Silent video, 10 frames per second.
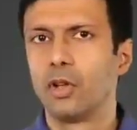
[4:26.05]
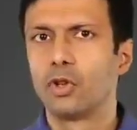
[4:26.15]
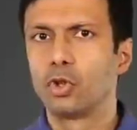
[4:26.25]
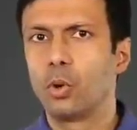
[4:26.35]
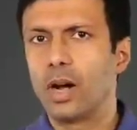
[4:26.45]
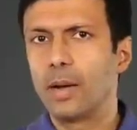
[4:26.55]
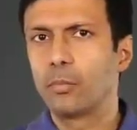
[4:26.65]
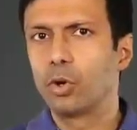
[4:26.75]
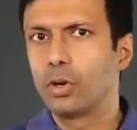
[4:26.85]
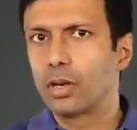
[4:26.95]
So
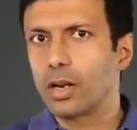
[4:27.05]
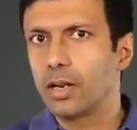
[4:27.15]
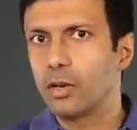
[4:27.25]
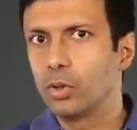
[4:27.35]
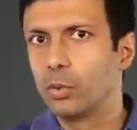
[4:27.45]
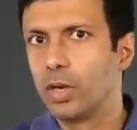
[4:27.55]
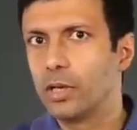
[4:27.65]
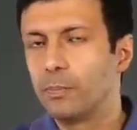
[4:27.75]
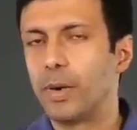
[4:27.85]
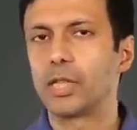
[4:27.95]
I'm going to cut out the
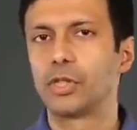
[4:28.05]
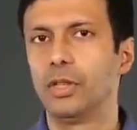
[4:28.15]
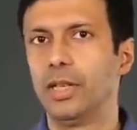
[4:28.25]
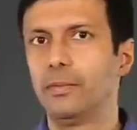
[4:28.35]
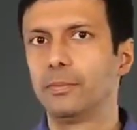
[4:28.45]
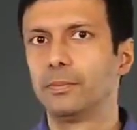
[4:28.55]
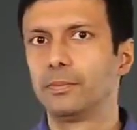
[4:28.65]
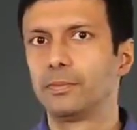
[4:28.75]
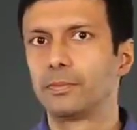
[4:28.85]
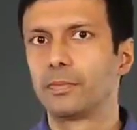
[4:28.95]
word partially
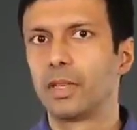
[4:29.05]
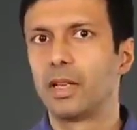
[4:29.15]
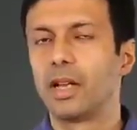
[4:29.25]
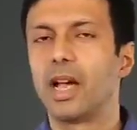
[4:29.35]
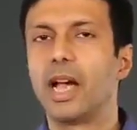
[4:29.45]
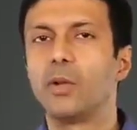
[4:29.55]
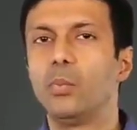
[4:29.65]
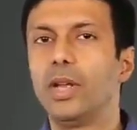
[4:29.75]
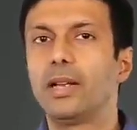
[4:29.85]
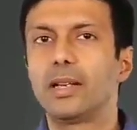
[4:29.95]

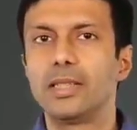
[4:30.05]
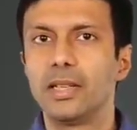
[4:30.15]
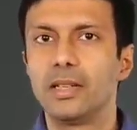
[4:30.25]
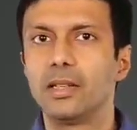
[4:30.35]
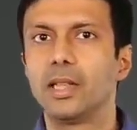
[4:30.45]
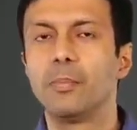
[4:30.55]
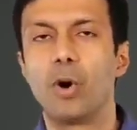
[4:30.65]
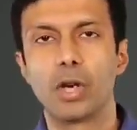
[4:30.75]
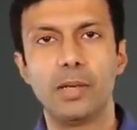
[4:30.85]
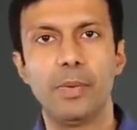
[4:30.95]
and we'll consider the
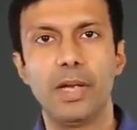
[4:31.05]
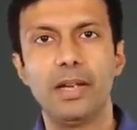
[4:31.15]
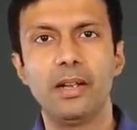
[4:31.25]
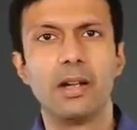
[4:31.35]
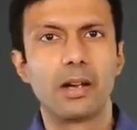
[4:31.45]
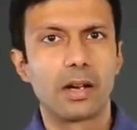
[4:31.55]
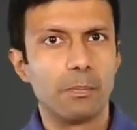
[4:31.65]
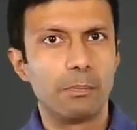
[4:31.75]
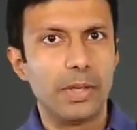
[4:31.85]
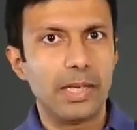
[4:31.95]
body being
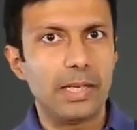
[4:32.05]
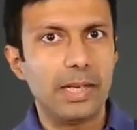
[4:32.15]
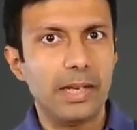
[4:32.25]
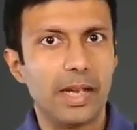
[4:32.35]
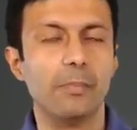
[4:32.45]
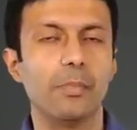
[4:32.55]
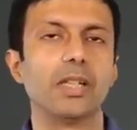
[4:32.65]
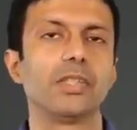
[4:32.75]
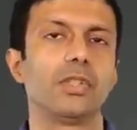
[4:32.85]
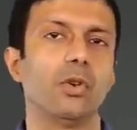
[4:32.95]
completely
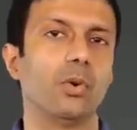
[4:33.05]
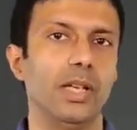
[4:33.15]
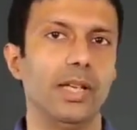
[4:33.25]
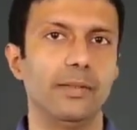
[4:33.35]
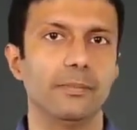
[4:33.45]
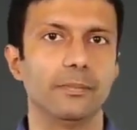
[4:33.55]
immersed only.